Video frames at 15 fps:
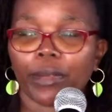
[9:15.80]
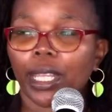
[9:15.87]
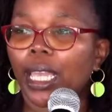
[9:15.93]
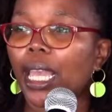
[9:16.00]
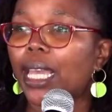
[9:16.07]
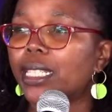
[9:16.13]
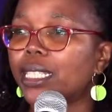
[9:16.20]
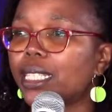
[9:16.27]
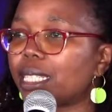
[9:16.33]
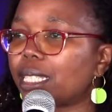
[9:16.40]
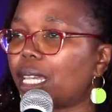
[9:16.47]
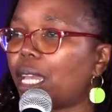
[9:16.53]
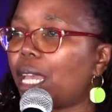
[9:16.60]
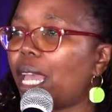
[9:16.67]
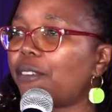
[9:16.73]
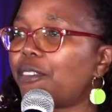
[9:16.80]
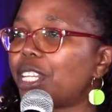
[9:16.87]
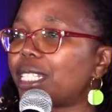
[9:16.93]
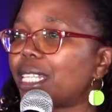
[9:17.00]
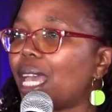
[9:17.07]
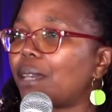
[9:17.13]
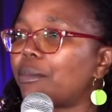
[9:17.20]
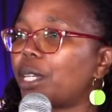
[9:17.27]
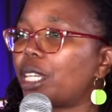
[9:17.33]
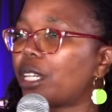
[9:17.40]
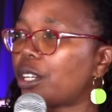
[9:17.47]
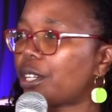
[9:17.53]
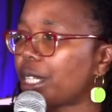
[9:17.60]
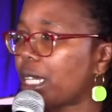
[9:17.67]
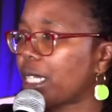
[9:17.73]
And every time he
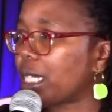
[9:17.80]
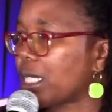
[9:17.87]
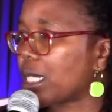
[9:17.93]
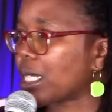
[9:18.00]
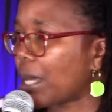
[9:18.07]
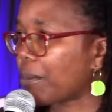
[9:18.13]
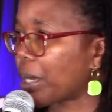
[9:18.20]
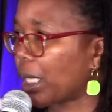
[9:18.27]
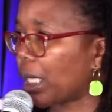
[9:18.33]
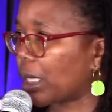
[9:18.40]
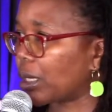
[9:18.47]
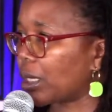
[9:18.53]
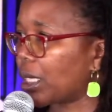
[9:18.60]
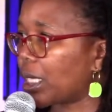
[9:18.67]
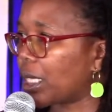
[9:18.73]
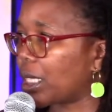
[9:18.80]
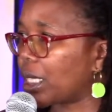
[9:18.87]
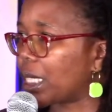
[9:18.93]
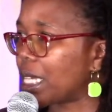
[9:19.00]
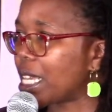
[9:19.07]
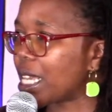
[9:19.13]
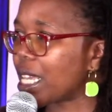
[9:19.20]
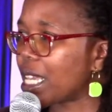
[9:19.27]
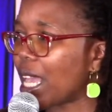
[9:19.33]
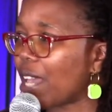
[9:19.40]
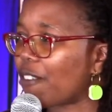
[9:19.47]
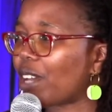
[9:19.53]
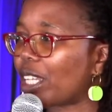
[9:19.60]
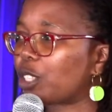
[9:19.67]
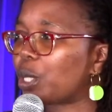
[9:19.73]
created something, he, he
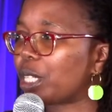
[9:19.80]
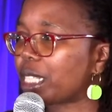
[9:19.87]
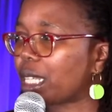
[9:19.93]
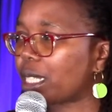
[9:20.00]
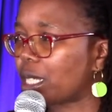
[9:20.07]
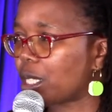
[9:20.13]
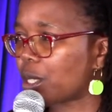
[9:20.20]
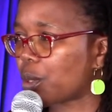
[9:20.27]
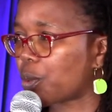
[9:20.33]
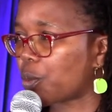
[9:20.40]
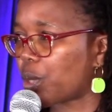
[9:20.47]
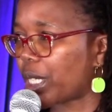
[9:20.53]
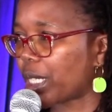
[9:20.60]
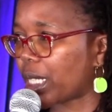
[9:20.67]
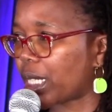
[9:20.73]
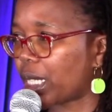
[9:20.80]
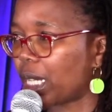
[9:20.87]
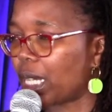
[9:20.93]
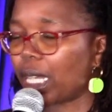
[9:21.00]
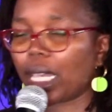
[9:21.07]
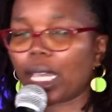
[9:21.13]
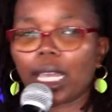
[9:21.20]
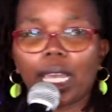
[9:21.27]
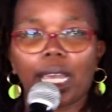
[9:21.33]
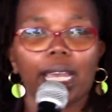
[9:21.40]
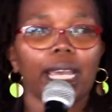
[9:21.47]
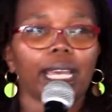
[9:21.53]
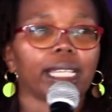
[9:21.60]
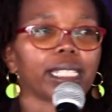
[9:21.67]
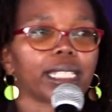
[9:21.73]
evaluated his own work.
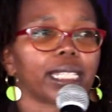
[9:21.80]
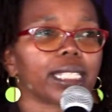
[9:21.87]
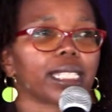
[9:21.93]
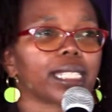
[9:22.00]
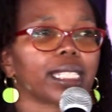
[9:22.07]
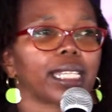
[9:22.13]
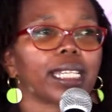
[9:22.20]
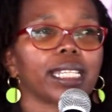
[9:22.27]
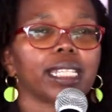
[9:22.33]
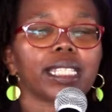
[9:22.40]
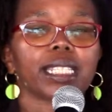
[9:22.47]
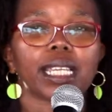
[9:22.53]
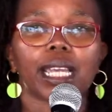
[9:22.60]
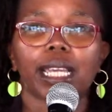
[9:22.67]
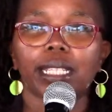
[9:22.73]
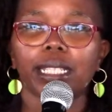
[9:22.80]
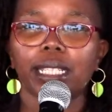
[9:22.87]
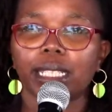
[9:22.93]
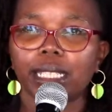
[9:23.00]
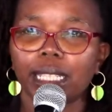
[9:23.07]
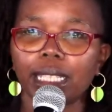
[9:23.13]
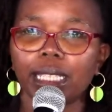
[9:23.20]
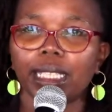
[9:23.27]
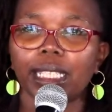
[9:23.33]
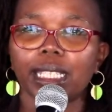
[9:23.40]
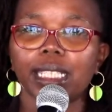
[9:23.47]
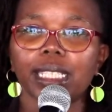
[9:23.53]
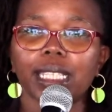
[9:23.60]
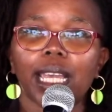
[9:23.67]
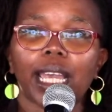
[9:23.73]
And he said, and he did
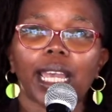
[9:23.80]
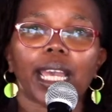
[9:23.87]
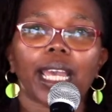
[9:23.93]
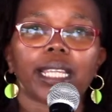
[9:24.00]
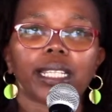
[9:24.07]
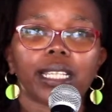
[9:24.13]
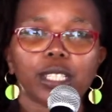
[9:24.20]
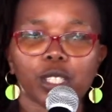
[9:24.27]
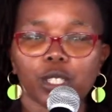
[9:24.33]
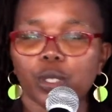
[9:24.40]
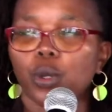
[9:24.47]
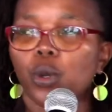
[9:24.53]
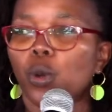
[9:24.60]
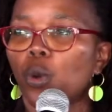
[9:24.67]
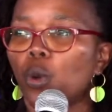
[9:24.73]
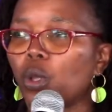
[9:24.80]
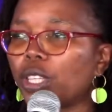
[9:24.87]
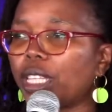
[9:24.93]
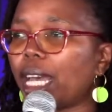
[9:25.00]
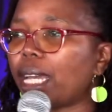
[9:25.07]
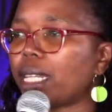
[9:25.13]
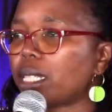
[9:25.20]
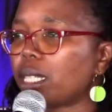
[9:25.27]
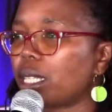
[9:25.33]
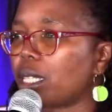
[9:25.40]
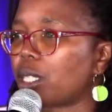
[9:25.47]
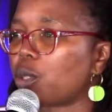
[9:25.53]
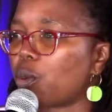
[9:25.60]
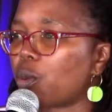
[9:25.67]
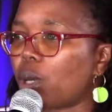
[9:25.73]
this, and he saw that it
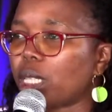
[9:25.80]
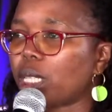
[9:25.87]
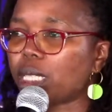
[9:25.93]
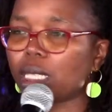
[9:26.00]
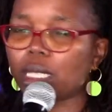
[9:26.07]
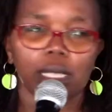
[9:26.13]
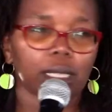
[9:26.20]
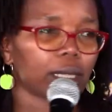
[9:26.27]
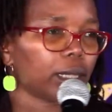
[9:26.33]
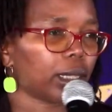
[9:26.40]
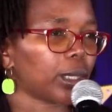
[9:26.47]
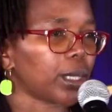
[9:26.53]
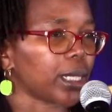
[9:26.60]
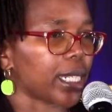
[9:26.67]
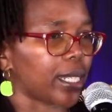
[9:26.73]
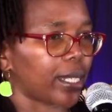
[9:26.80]
was good.